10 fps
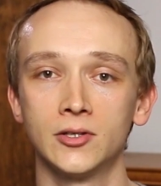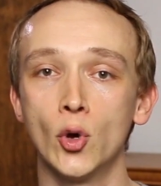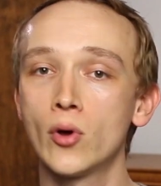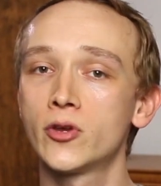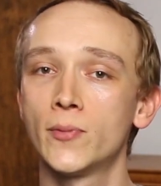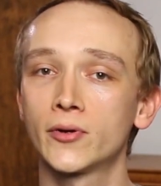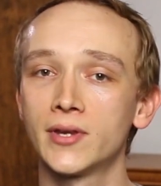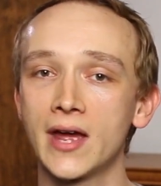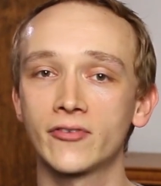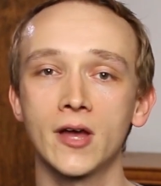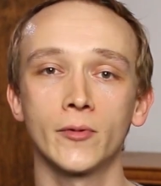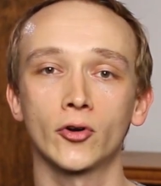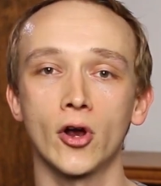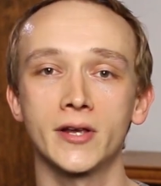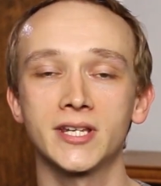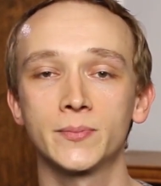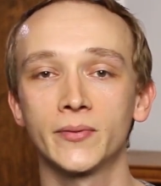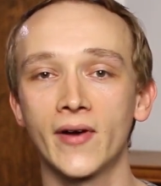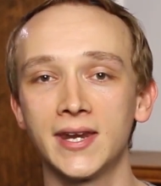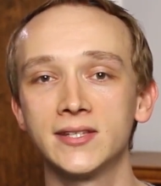No other book that I've come across has
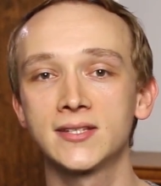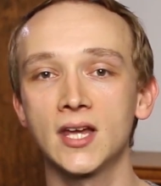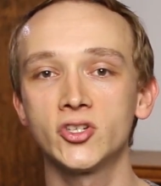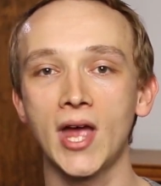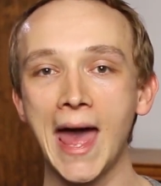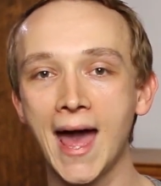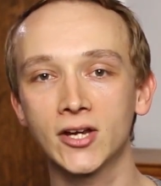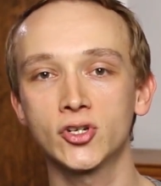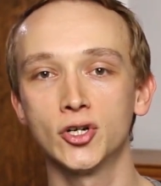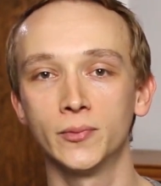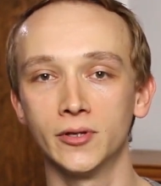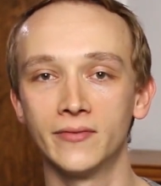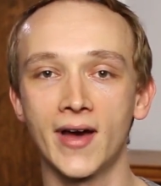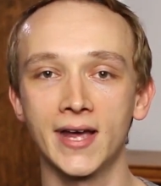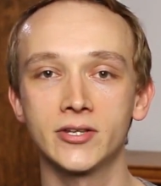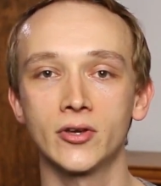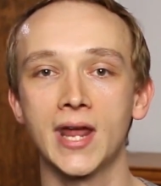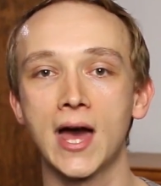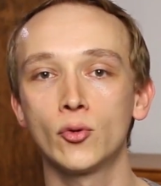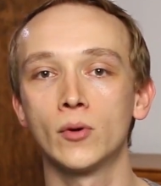provided such actionable advice
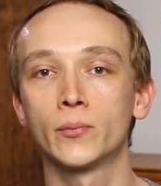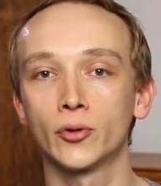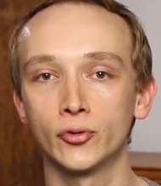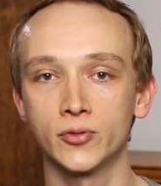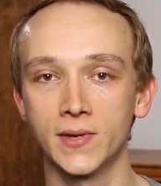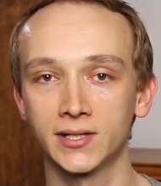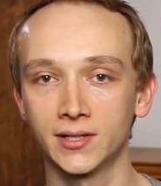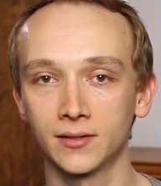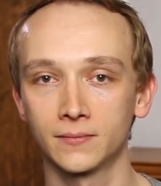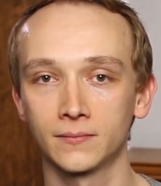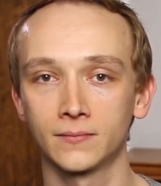on how to approach mixing.